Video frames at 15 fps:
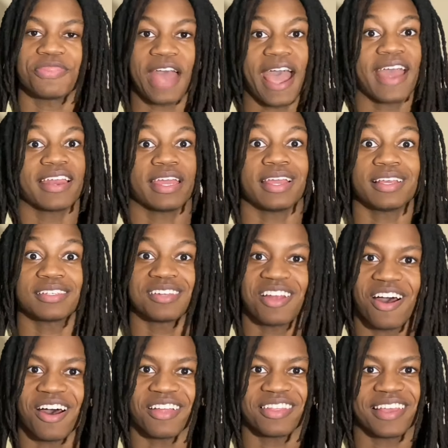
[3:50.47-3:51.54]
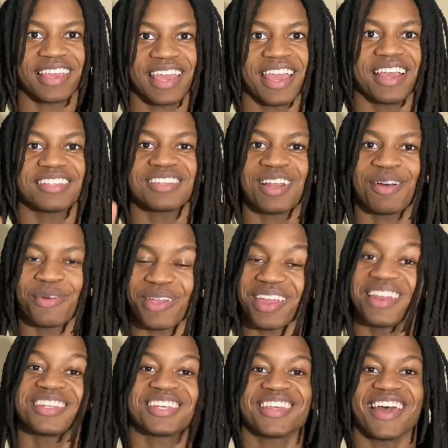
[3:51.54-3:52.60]
That is not the case, and I'll
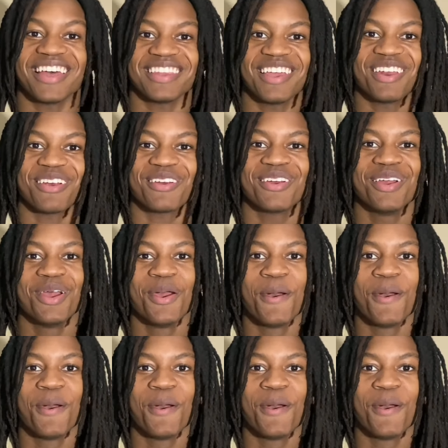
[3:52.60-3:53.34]
get into that later.